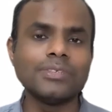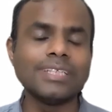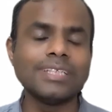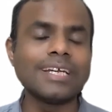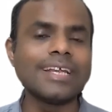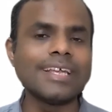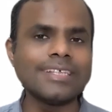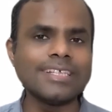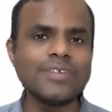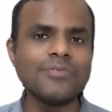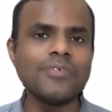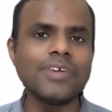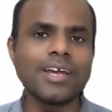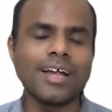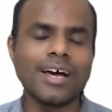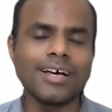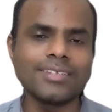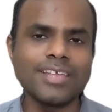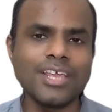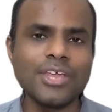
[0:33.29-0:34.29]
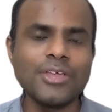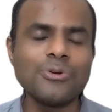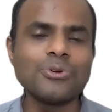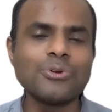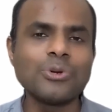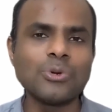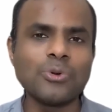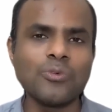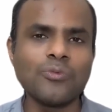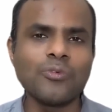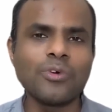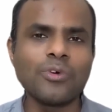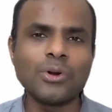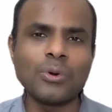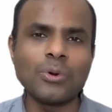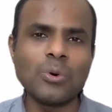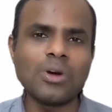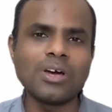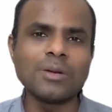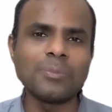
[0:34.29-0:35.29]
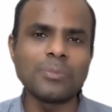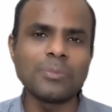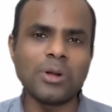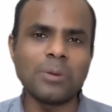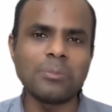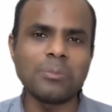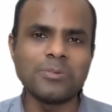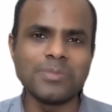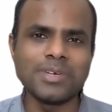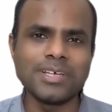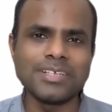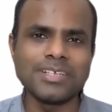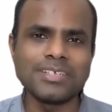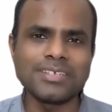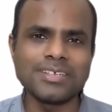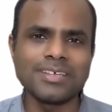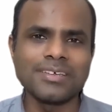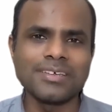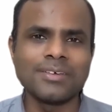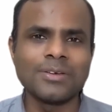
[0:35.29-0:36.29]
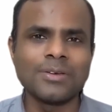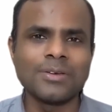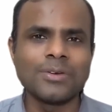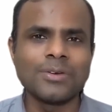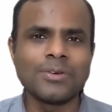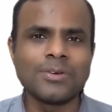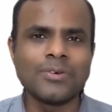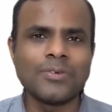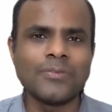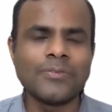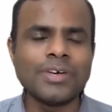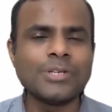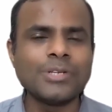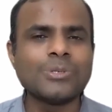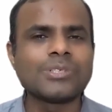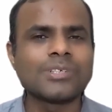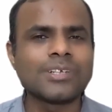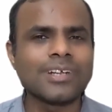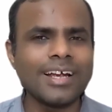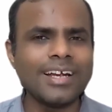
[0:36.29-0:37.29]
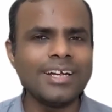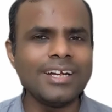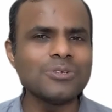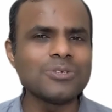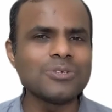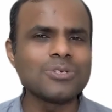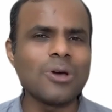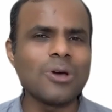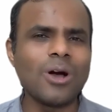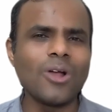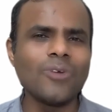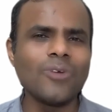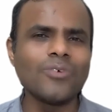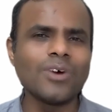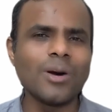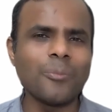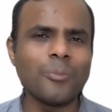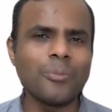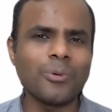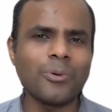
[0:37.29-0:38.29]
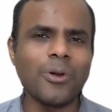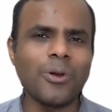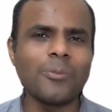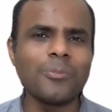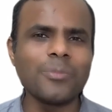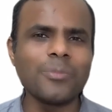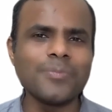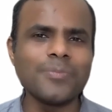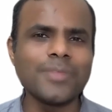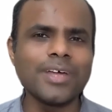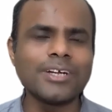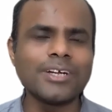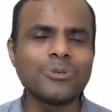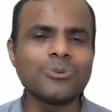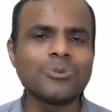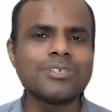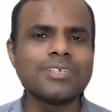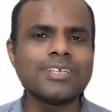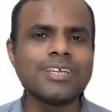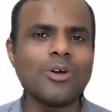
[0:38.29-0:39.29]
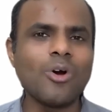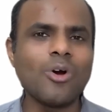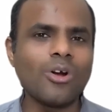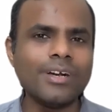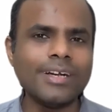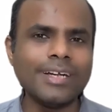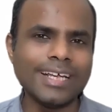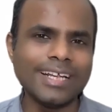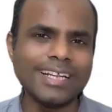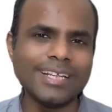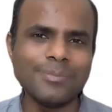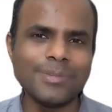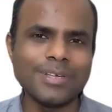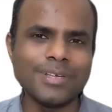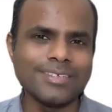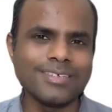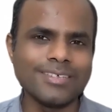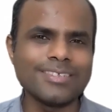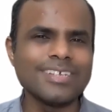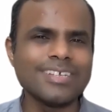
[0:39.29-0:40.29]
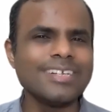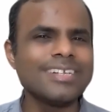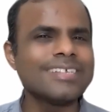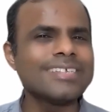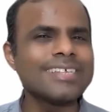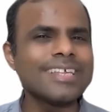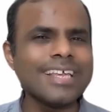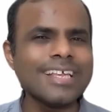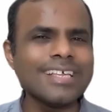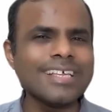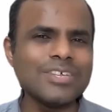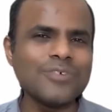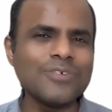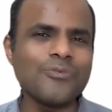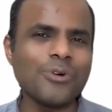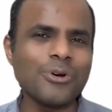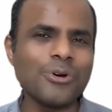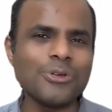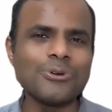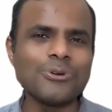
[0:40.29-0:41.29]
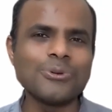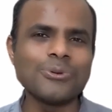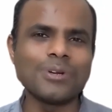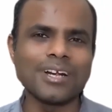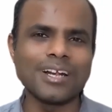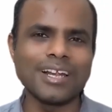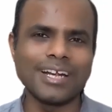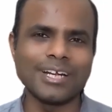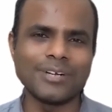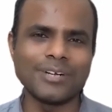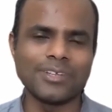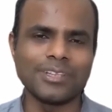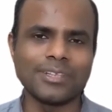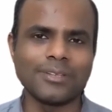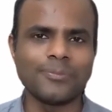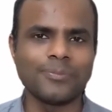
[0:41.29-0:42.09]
The reason we are asking you to look for a local problem is, when you try to solve a problem that you see on daily basis, it is easy for you to relate with.